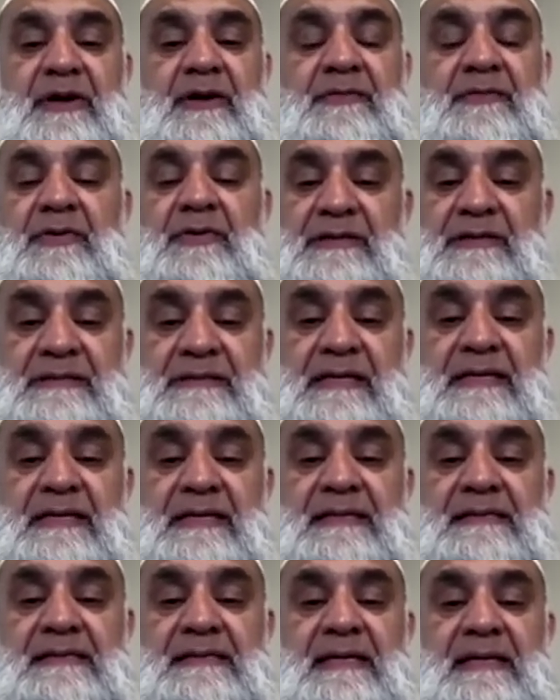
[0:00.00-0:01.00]
for three
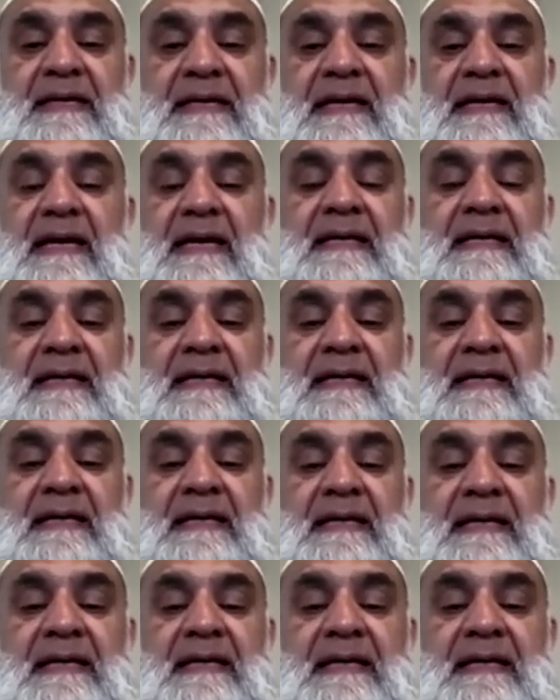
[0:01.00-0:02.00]
years in
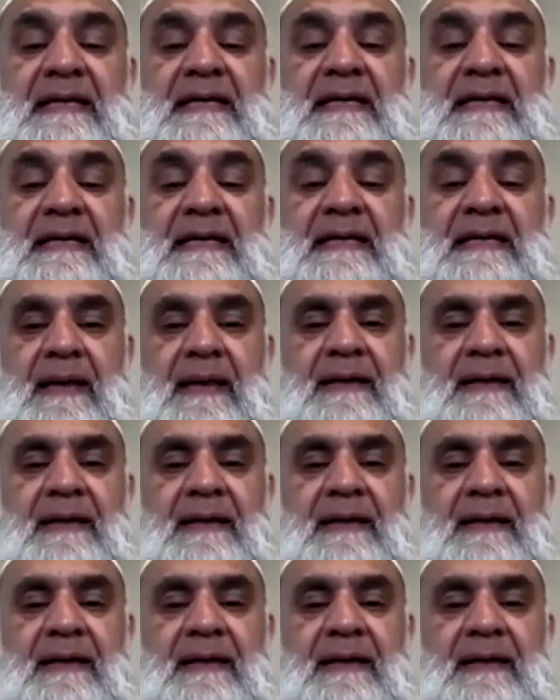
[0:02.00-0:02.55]
1981